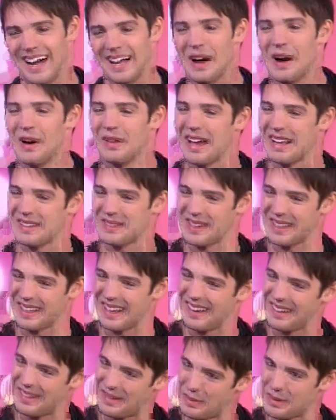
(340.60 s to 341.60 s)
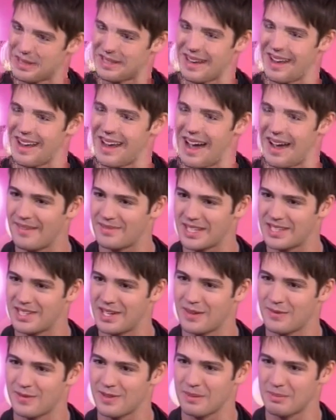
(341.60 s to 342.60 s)
I know, that's what you were saying. I have to
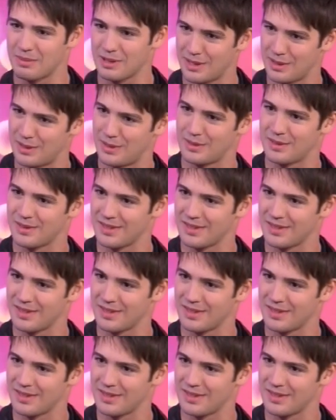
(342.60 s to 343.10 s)
cheer for the Blues.